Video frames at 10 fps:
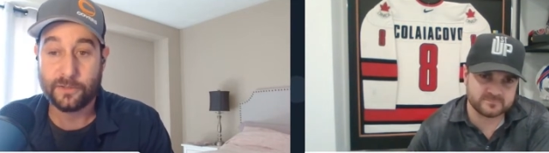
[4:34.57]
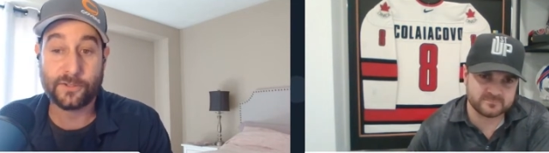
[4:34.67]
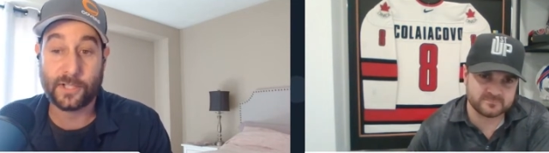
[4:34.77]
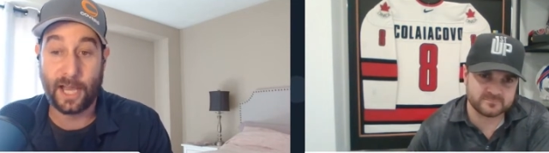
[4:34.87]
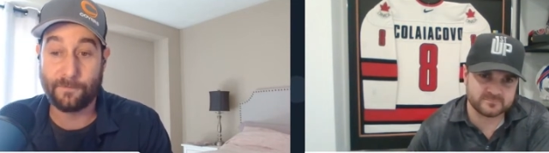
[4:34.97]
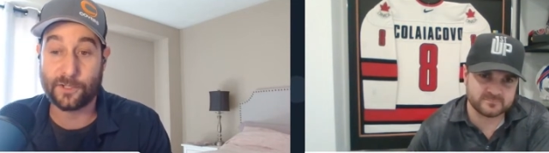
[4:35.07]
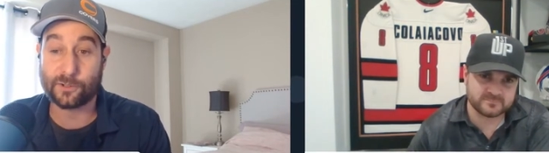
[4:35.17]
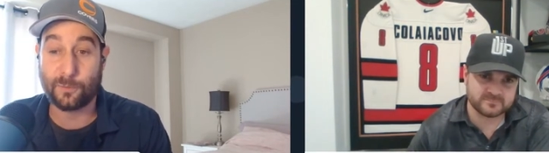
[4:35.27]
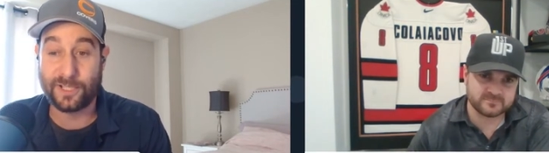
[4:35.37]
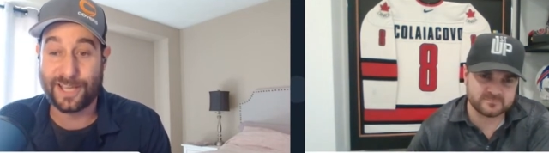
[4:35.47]
Speaker 1: Tough to
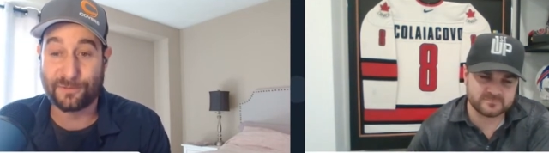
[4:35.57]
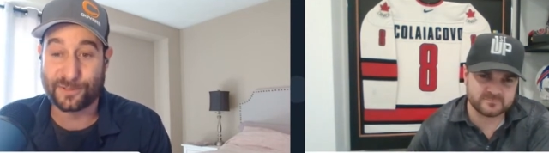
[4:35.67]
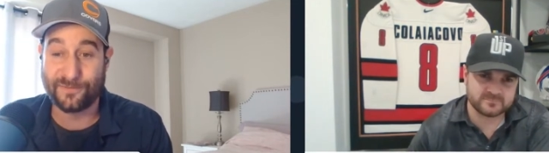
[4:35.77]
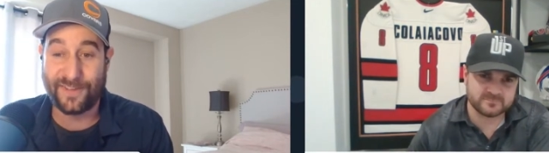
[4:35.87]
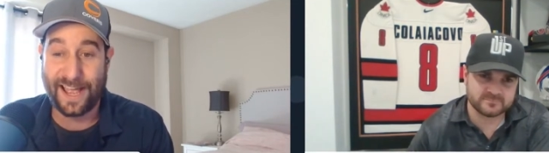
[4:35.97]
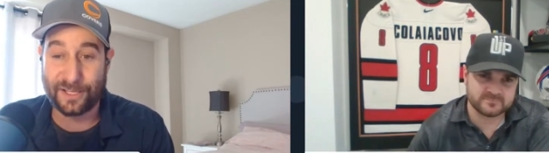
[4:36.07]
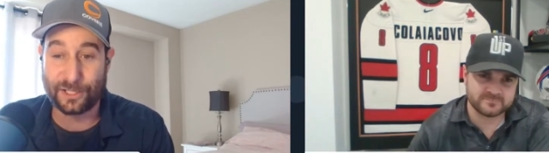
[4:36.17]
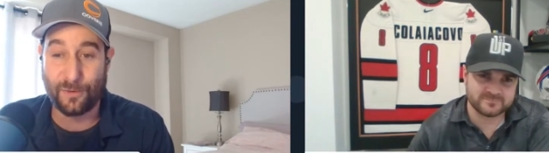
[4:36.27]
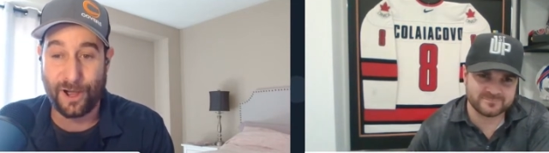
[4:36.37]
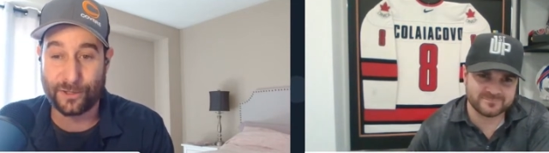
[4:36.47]
squeeze out some
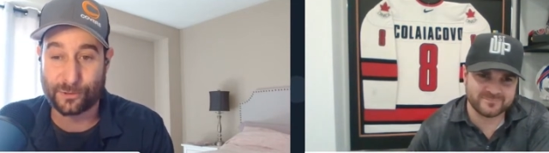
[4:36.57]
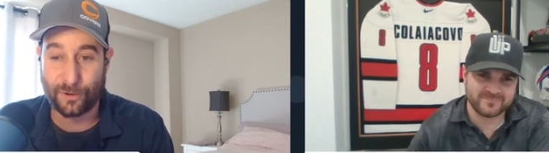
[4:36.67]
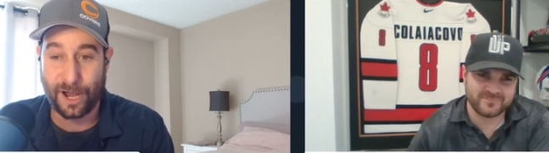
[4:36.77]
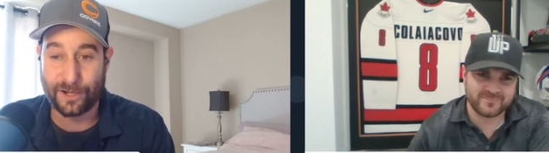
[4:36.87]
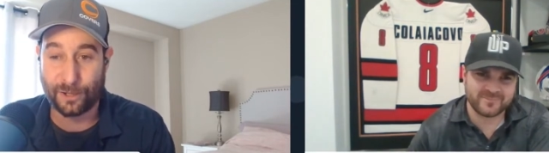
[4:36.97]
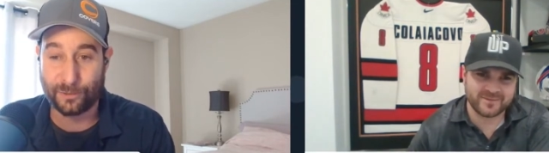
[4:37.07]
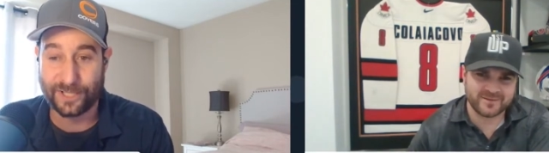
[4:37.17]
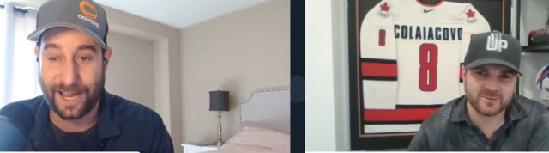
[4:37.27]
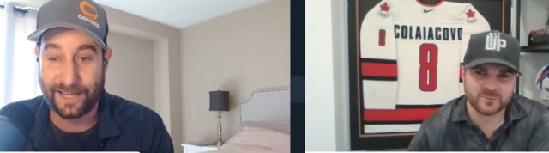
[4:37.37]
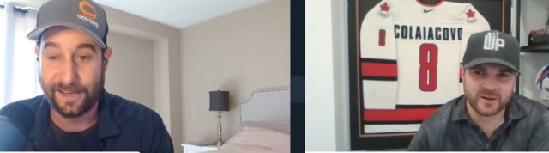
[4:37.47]
value on the Toronto
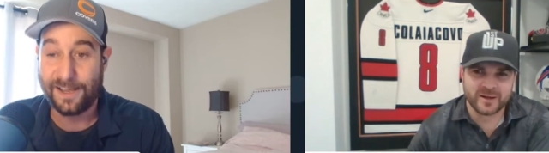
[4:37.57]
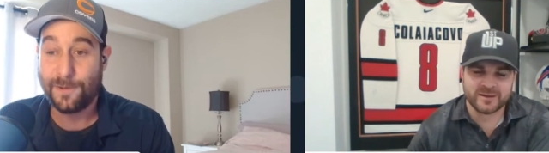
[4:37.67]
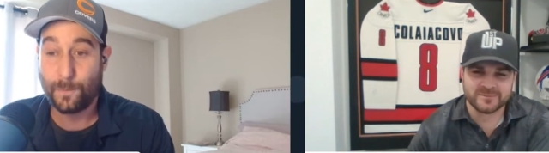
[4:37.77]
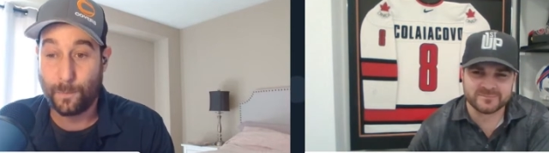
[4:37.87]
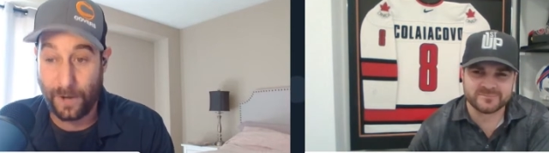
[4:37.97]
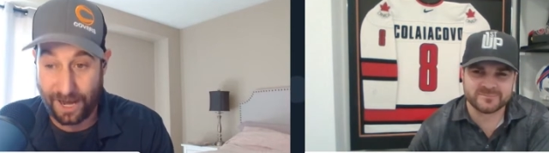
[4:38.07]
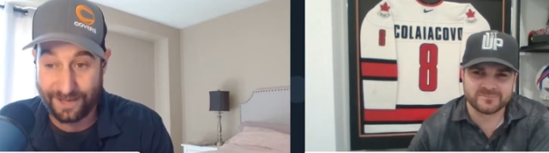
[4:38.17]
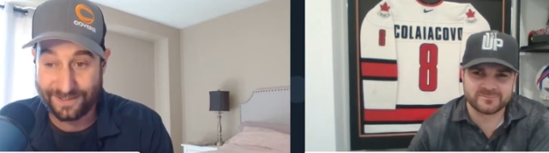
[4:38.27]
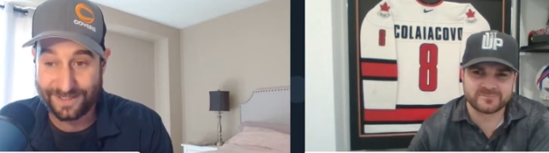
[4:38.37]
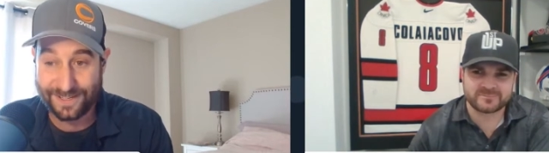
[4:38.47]
side, right? But
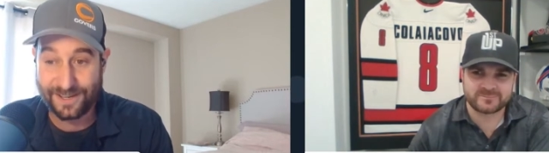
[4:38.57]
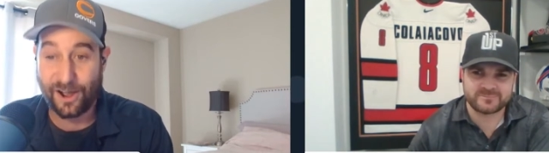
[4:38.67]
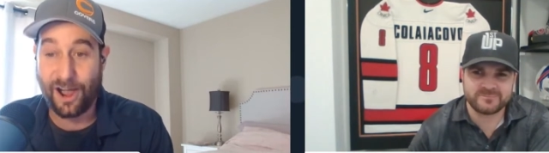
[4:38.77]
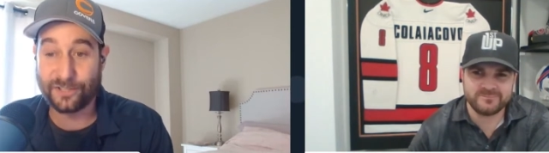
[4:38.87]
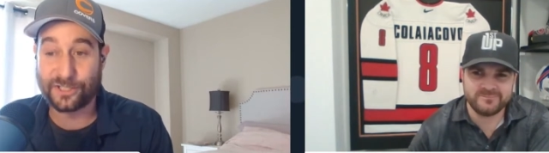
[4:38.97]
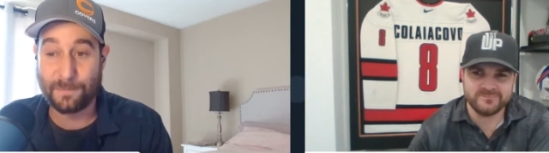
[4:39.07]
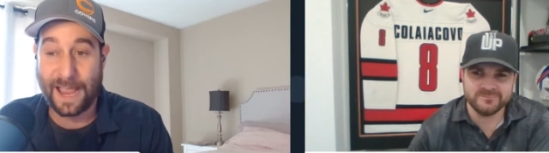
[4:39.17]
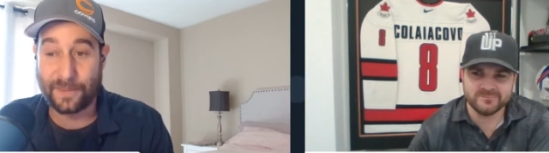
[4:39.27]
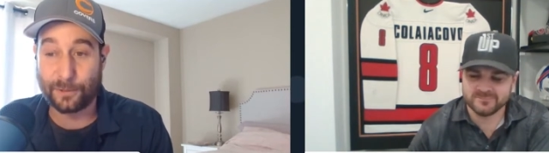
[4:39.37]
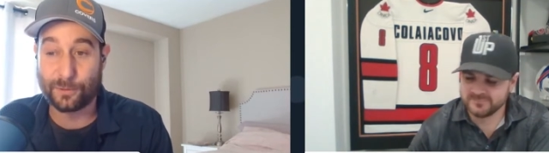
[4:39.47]
Auston
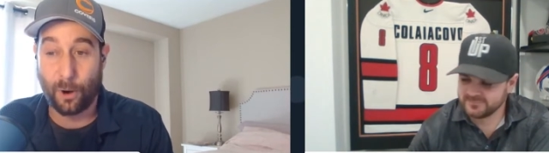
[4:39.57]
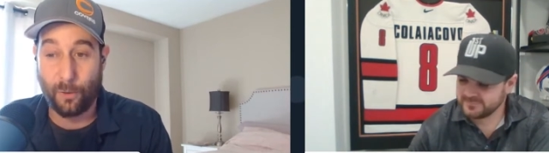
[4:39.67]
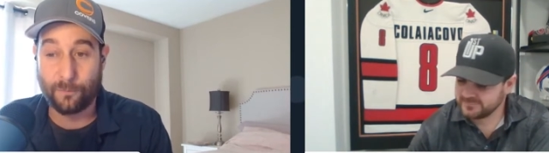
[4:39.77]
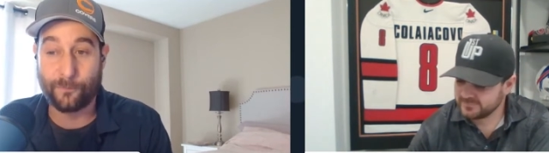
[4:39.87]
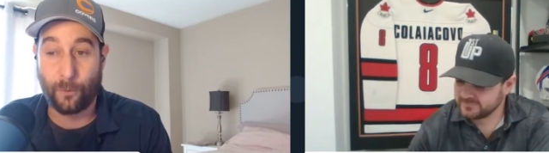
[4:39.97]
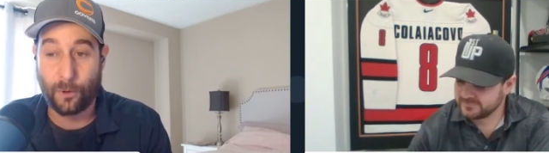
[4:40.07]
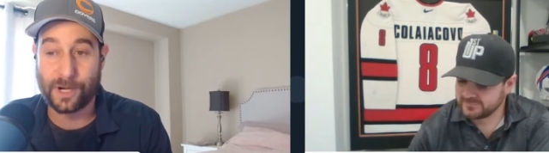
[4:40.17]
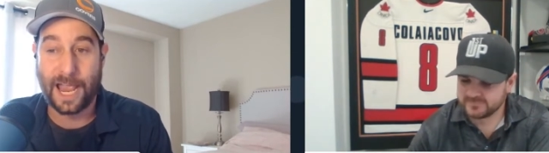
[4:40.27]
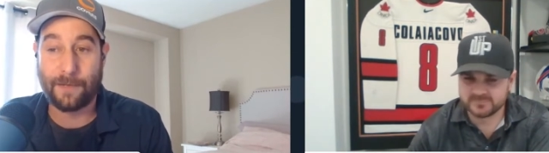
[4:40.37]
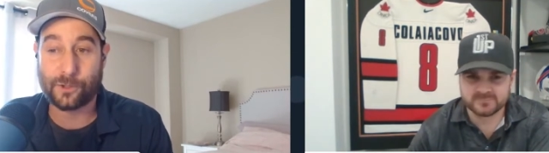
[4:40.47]
Matthews over
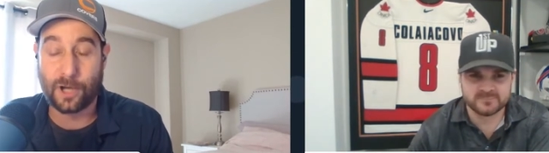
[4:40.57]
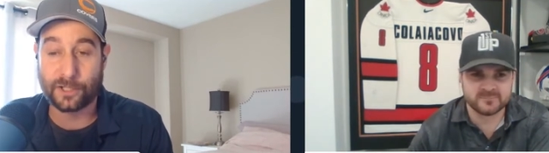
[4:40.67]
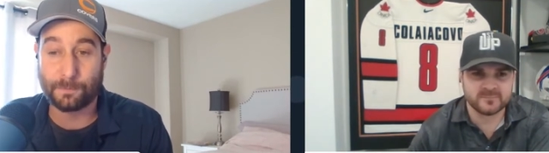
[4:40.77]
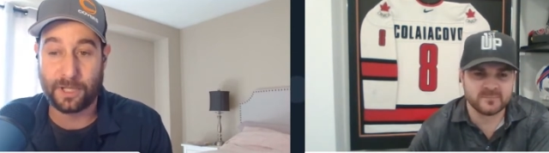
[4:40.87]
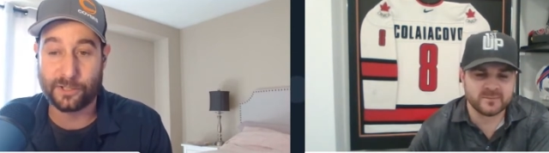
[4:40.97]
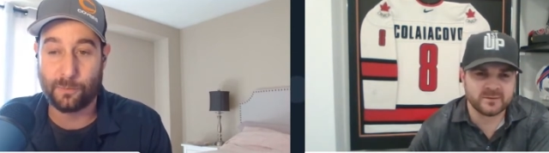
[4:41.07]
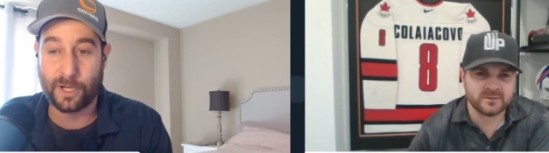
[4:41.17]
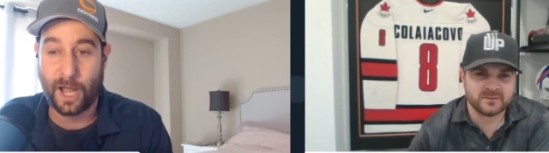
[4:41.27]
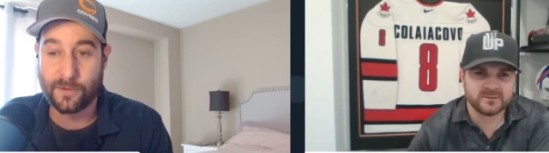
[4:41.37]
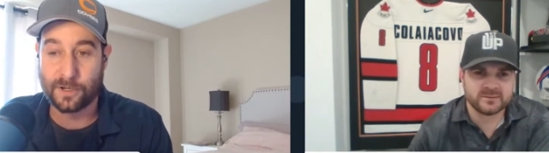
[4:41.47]
4.5 shots, plus
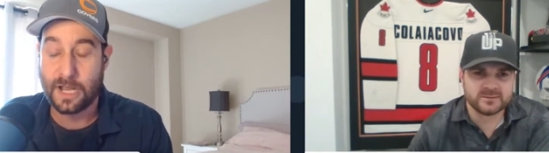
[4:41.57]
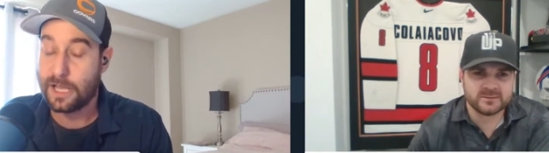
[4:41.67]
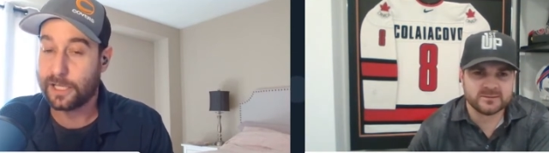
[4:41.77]
100.